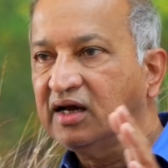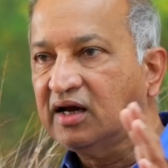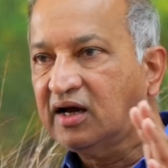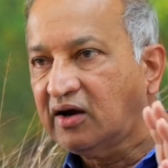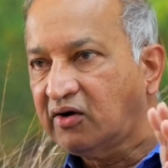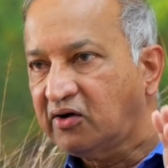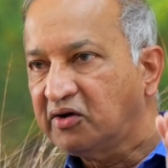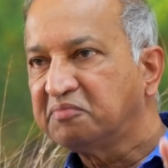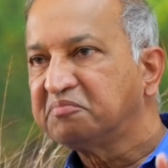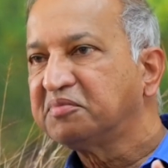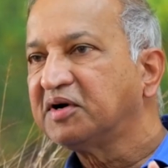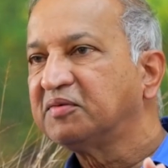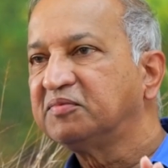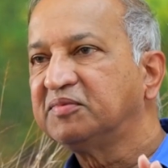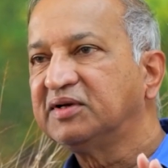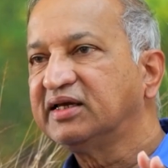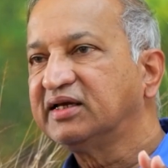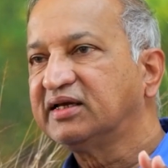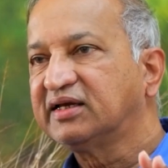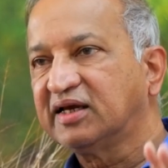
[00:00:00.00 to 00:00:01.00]
our
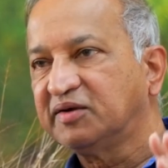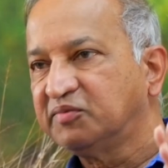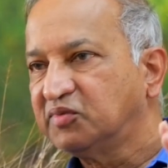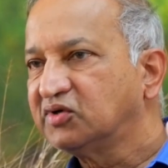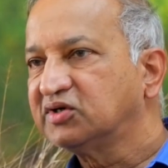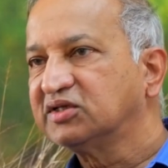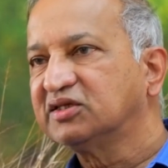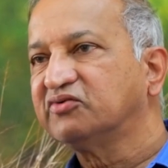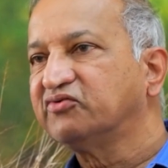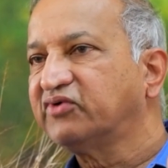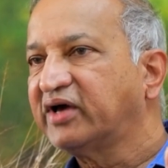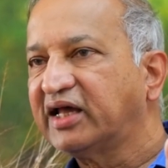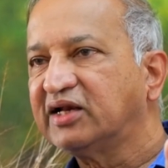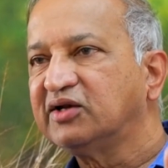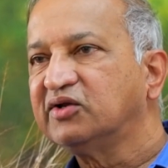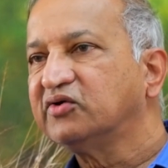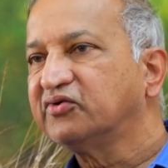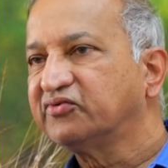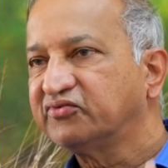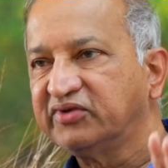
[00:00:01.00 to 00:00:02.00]
public about the
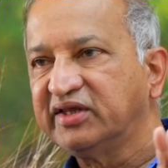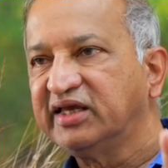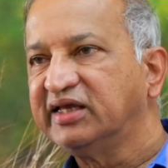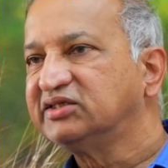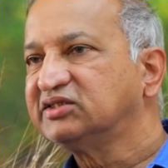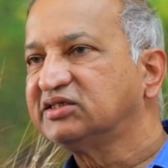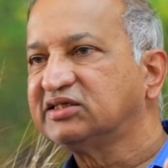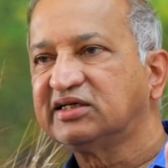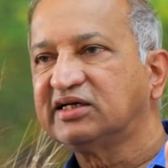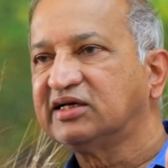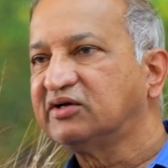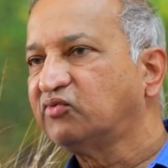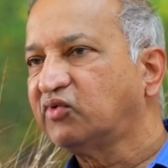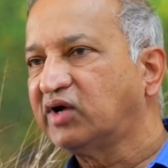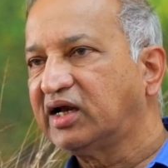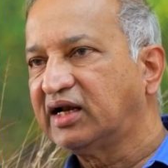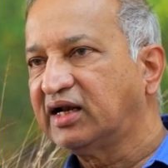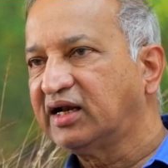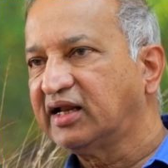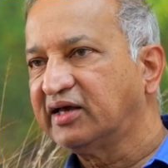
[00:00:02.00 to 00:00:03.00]
value of nature and
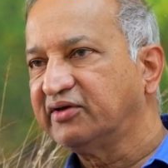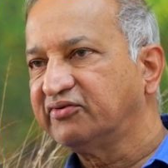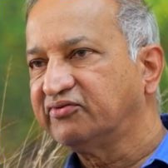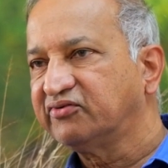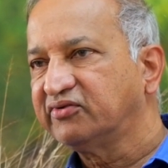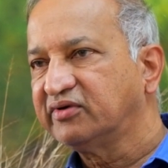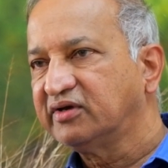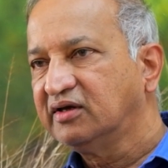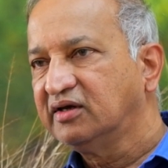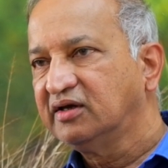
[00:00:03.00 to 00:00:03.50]
wildlife.